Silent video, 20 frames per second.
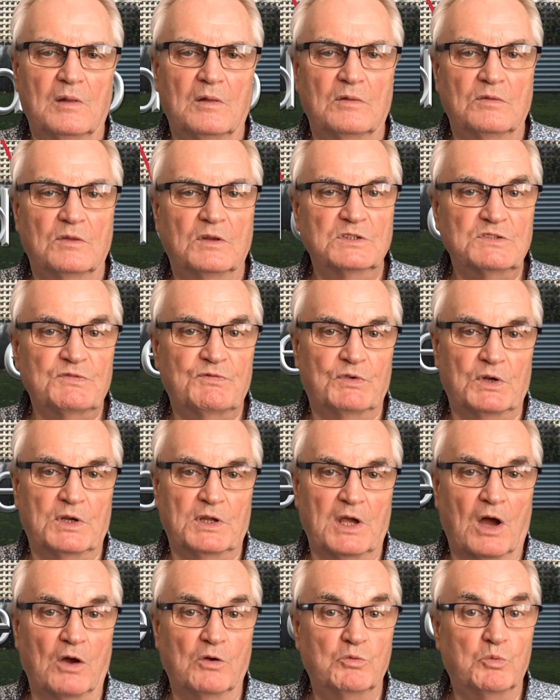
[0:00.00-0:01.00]
This
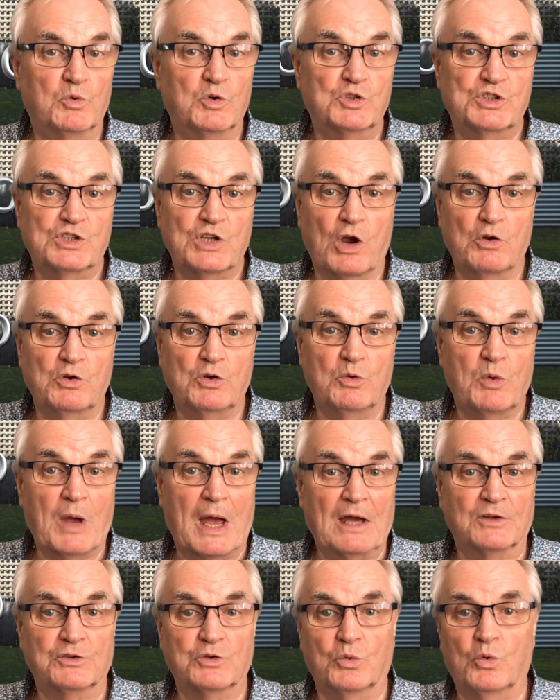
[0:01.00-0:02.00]
video will show you
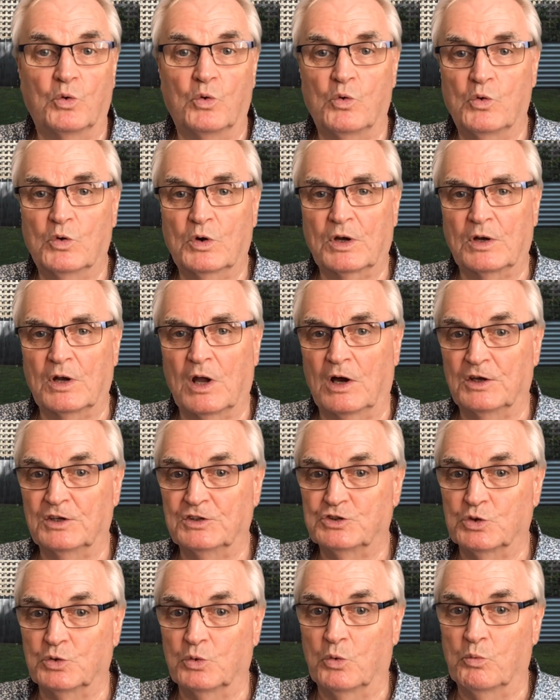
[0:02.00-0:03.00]
how to
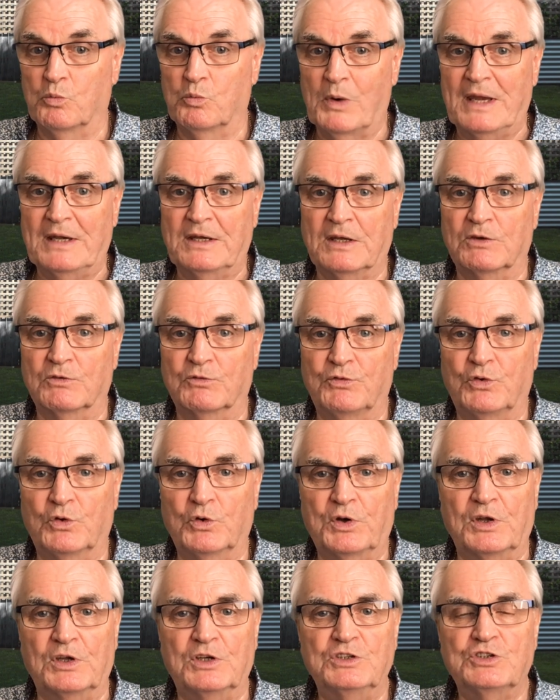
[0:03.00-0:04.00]
organise your wedding
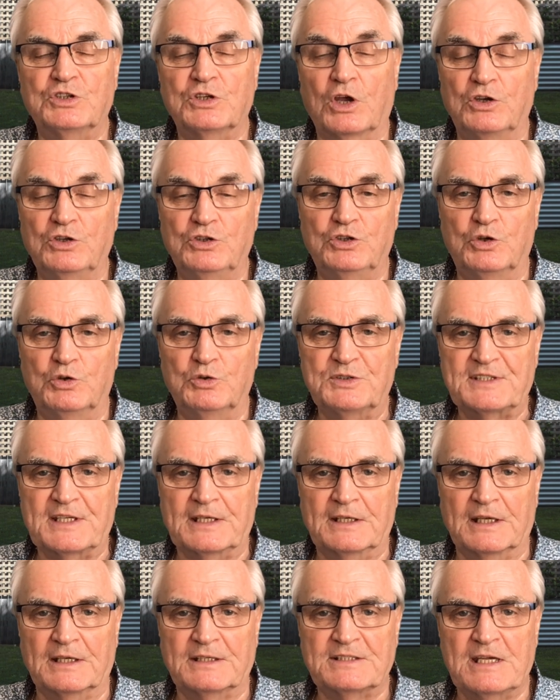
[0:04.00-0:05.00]
footage
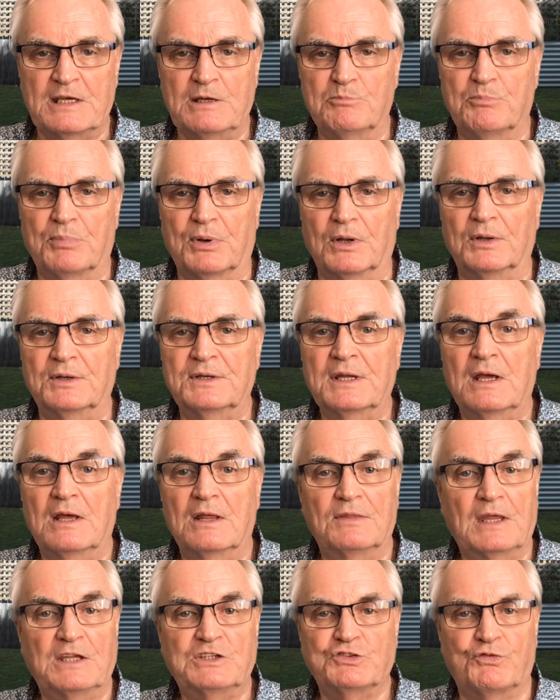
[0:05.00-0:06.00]
using a template
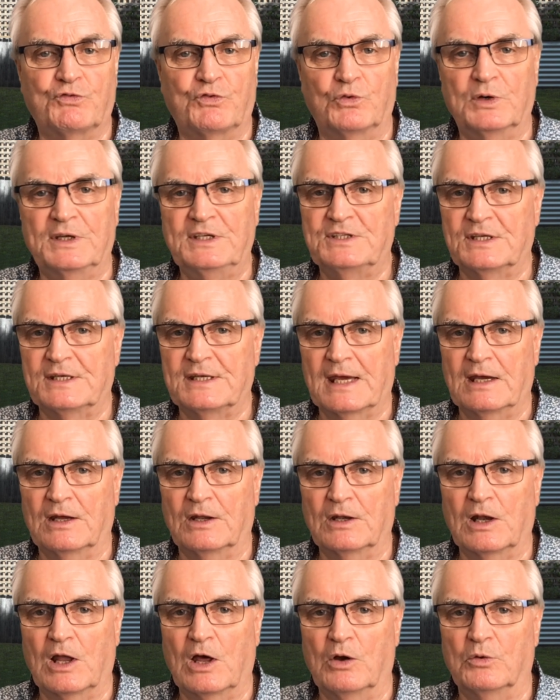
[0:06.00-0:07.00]
that's free to
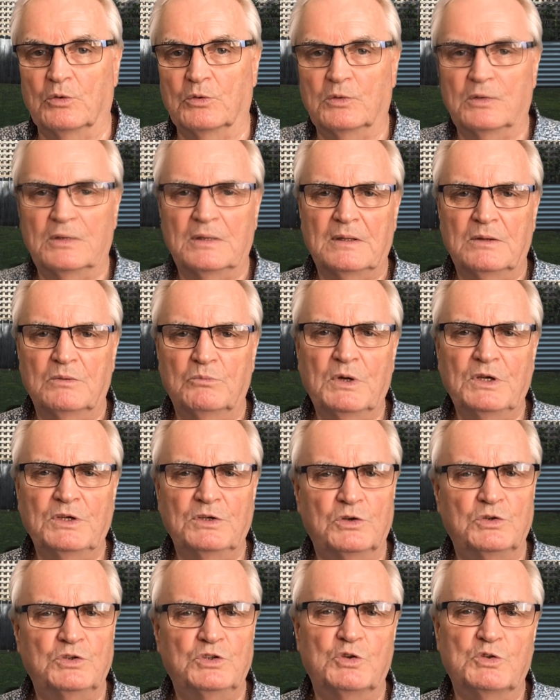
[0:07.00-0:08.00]
download. When you
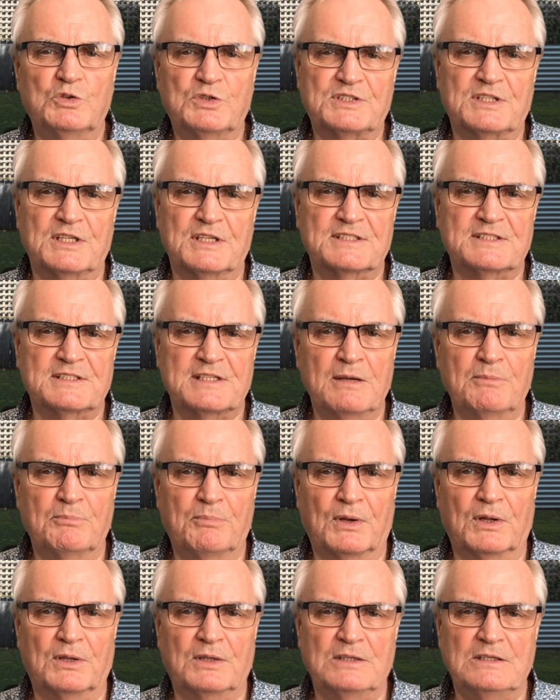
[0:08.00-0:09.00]
use this
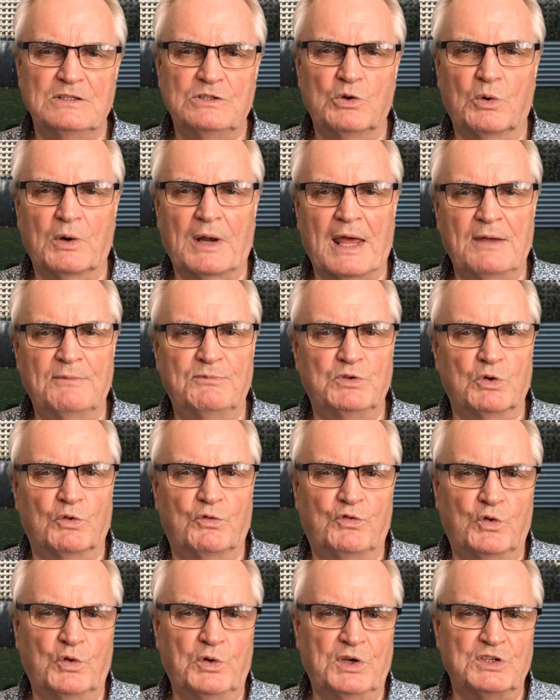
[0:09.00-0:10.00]
template, you'll have your
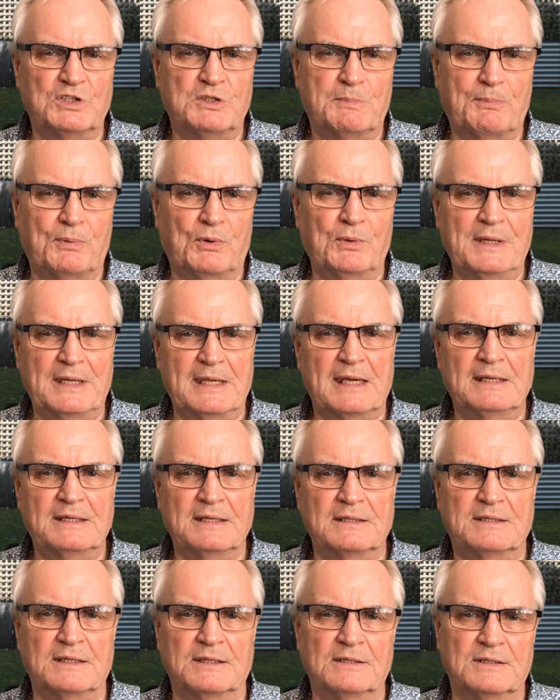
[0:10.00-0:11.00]
footage
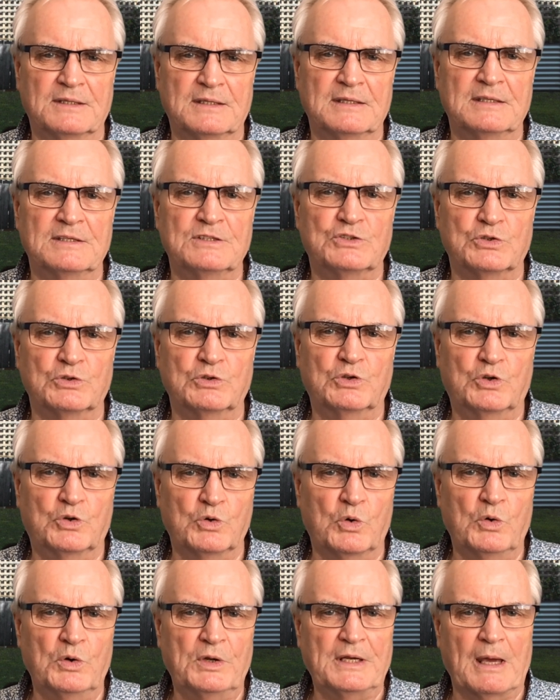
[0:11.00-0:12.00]
pre-edited into
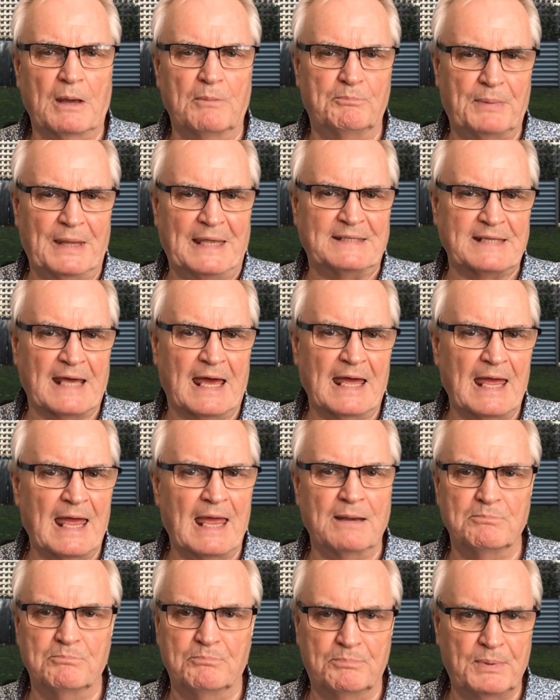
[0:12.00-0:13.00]
good, better
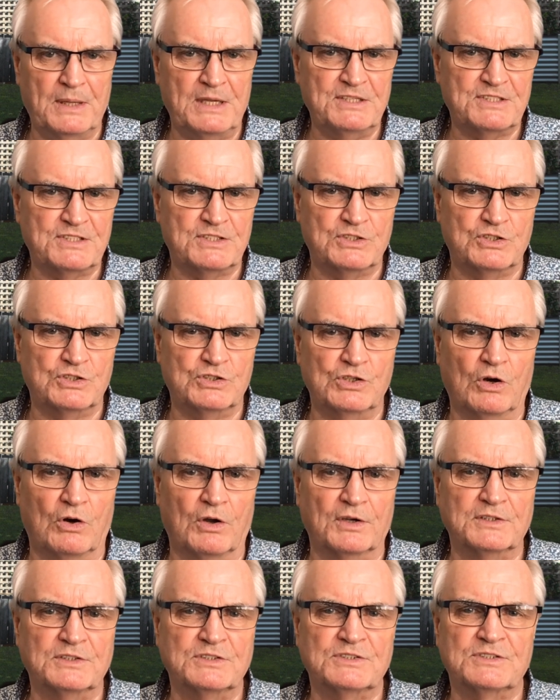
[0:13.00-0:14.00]
and best
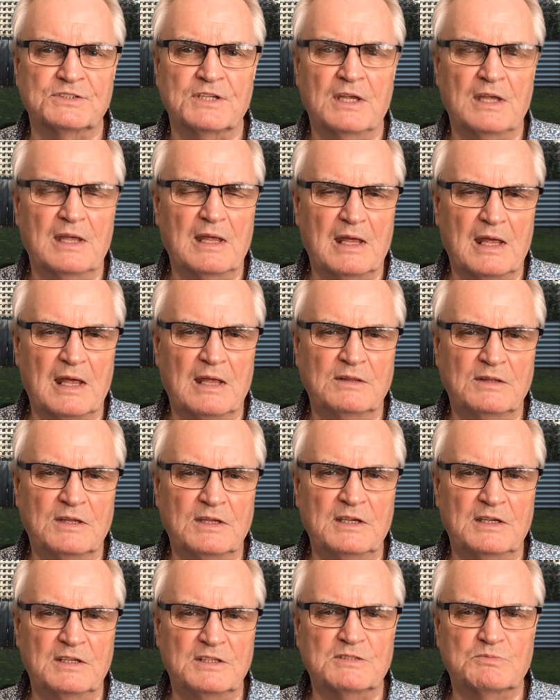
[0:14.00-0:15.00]
shots, and
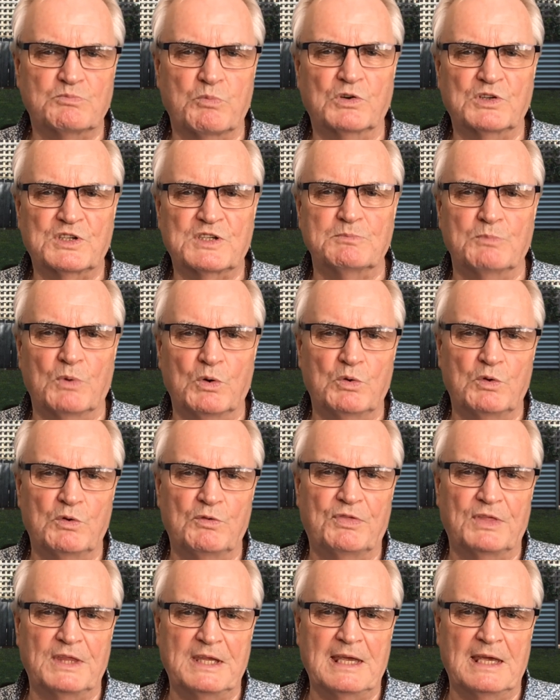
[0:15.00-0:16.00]
these will
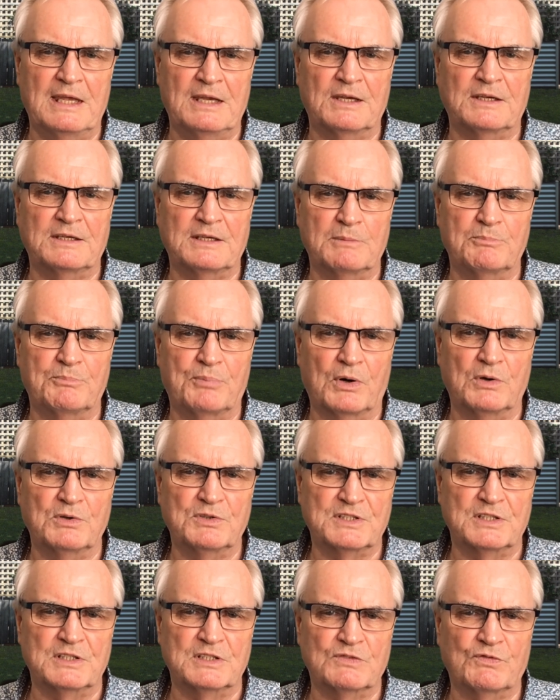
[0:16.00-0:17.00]
smooth the editing
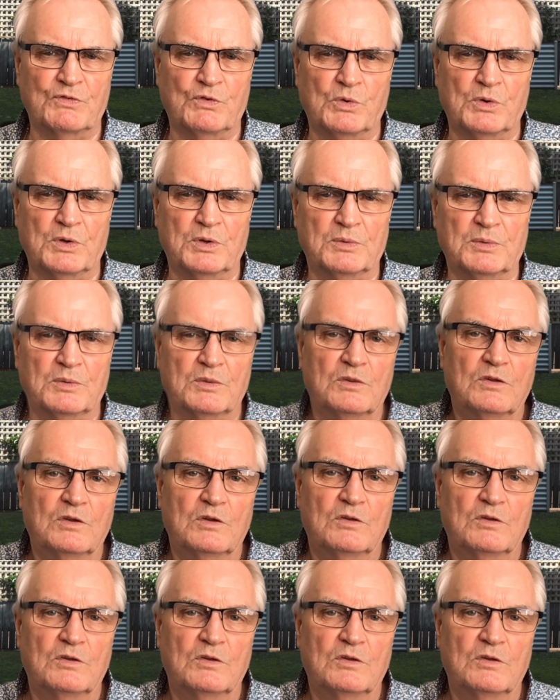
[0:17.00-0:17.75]
process for you.